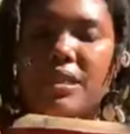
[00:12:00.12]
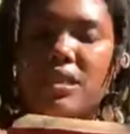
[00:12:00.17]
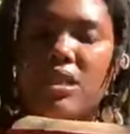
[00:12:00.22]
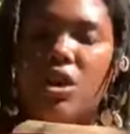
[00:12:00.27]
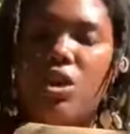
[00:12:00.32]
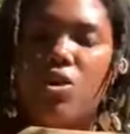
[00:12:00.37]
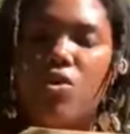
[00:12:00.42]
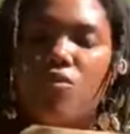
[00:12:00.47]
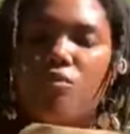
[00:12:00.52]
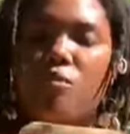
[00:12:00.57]

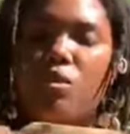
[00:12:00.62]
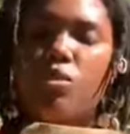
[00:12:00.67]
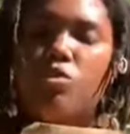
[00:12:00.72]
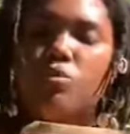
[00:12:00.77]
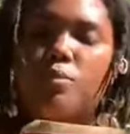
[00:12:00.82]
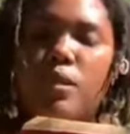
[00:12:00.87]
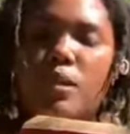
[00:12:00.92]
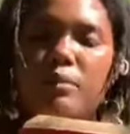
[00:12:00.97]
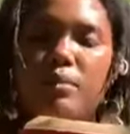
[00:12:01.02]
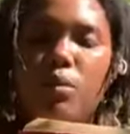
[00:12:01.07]
myself,
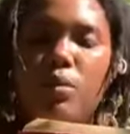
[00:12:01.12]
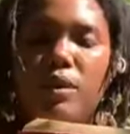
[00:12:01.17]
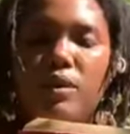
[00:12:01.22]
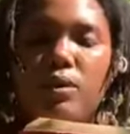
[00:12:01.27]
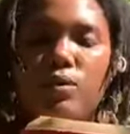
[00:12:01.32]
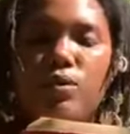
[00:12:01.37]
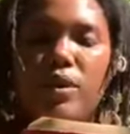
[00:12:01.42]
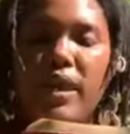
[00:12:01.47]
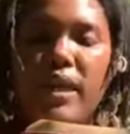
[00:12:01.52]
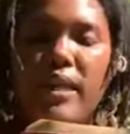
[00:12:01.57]
most people,
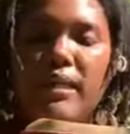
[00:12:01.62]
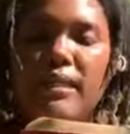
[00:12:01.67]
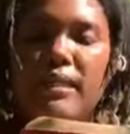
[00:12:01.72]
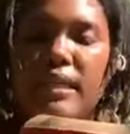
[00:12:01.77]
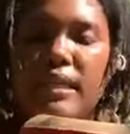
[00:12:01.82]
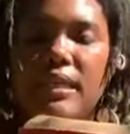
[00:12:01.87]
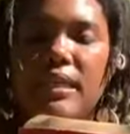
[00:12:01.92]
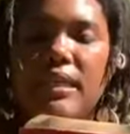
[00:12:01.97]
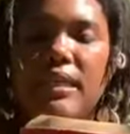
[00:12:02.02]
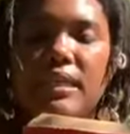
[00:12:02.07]
whether
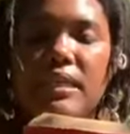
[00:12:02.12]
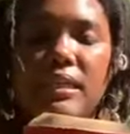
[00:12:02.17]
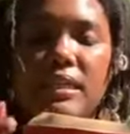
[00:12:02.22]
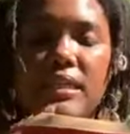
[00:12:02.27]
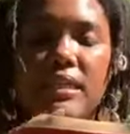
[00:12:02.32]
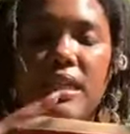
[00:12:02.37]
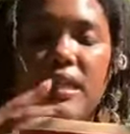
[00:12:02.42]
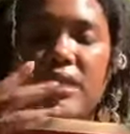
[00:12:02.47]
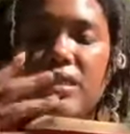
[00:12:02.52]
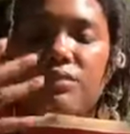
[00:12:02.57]
raised in an
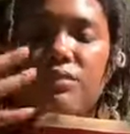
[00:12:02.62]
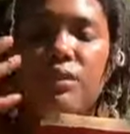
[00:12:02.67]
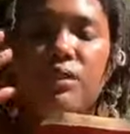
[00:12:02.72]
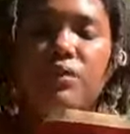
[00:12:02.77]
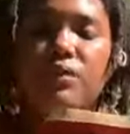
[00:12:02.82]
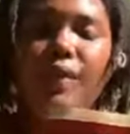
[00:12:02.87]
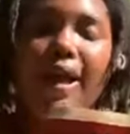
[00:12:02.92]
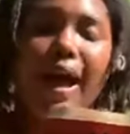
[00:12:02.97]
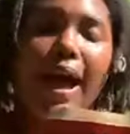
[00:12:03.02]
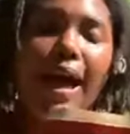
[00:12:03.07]

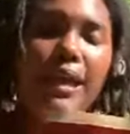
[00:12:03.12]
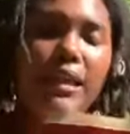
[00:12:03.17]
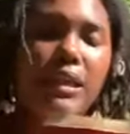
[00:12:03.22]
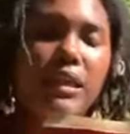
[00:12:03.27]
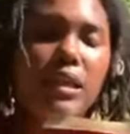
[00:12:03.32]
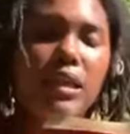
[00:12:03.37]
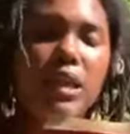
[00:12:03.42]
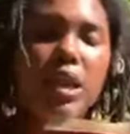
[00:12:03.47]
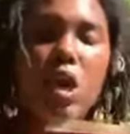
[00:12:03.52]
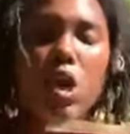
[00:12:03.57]
excessively
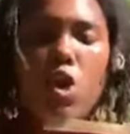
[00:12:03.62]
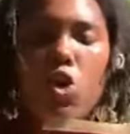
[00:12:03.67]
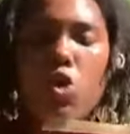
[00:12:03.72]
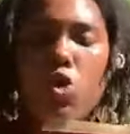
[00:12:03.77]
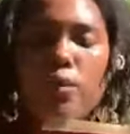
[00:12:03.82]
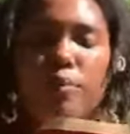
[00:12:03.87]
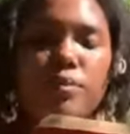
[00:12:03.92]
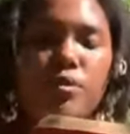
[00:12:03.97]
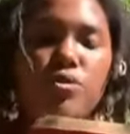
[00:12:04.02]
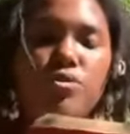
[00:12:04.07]
violent
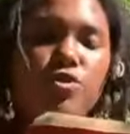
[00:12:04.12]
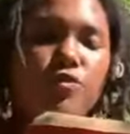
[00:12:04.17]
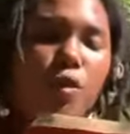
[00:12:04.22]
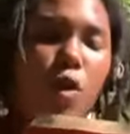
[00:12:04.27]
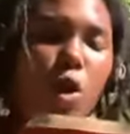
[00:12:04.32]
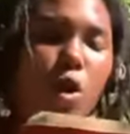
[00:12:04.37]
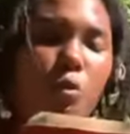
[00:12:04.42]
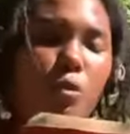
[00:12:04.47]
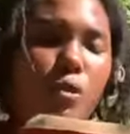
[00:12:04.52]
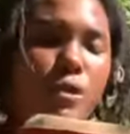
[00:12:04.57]
or abusive
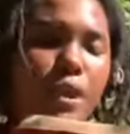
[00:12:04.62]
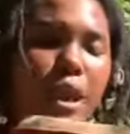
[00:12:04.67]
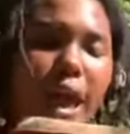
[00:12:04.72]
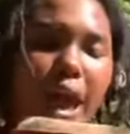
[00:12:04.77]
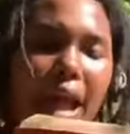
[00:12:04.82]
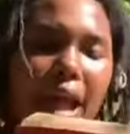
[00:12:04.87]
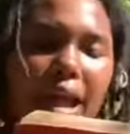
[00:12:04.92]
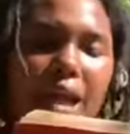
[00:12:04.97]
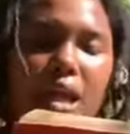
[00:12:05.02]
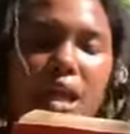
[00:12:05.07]
home or
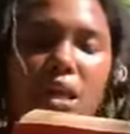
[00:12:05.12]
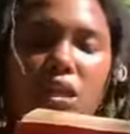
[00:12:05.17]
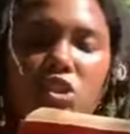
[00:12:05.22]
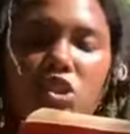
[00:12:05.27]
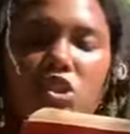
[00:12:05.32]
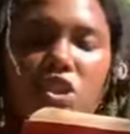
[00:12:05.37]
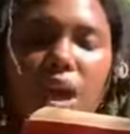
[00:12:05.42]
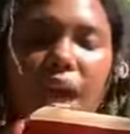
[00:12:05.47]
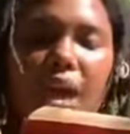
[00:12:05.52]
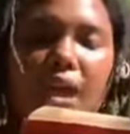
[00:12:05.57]
not,
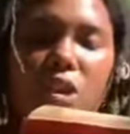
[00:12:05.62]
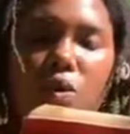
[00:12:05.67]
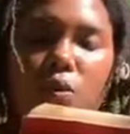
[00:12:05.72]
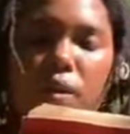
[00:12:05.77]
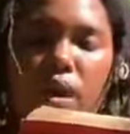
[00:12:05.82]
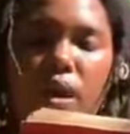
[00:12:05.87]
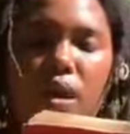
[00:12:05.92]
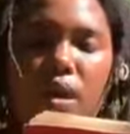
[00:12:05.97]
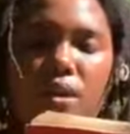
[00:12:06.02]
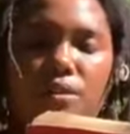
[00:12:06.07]
shy
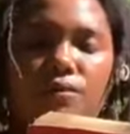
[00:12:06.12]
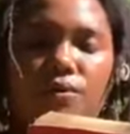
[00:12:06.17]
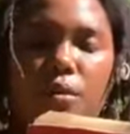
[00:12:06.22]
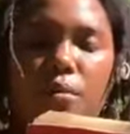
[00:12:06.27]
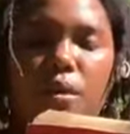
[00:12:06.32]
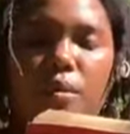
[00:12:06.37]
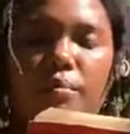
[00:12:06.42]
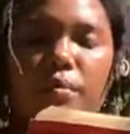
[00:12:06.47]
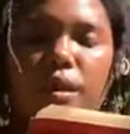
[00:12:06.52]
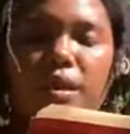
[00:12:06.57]
away
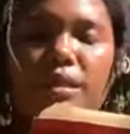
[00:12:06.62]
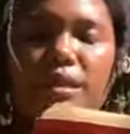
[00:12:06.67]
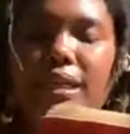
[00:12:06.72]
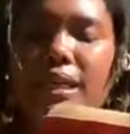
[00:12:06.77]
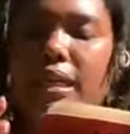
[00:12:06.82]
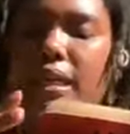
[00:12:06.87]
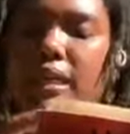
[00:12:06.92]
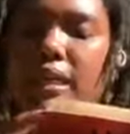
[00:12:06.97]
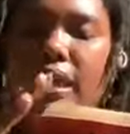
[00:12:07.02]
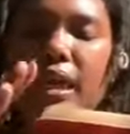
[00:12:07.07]
from
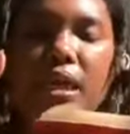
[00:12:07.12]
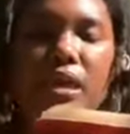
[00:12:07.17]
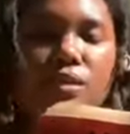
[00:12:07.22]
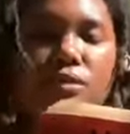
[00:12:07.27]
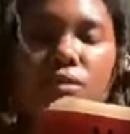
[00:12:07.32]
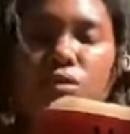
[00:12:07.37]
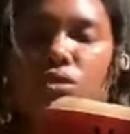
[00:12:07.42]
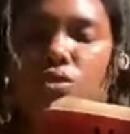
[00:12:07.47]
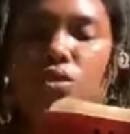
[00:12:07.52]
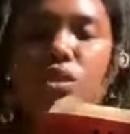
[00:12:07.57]
embracing any
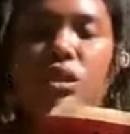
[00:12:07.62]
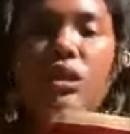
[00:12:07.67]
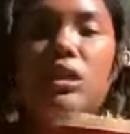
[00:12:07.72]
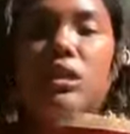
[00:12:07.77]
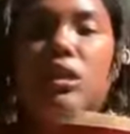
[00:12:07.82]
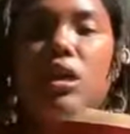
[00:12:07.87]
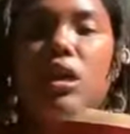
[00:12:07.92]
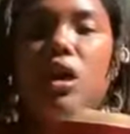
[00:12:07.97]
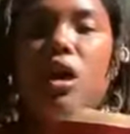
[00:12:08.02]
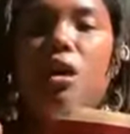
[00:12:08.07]
negative
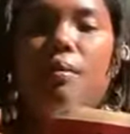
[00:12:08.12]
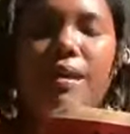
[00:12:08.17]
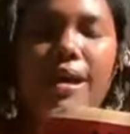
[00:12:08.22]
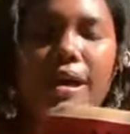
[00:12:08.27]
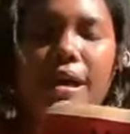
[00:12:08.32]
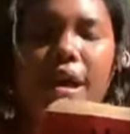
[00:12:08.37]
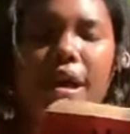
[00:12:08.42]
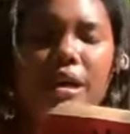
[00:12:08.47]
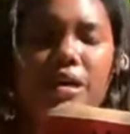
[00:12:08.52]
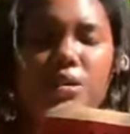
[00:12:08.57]
critique
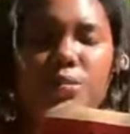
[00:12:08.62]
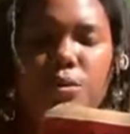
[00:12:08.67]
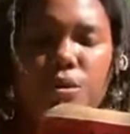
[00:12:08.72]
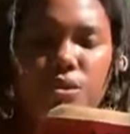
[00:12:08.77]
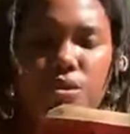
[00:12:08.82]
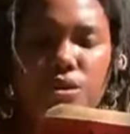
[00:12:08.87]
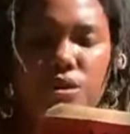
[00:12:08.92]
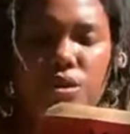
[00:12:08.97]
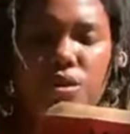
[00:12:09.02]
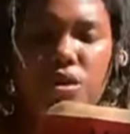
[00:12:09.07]
about our
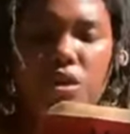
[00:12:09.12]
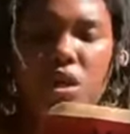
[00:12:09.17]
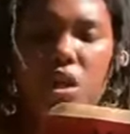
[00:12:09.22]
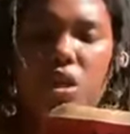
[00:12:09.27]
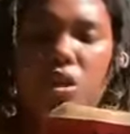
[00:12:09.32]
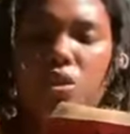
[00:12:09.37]
experiences.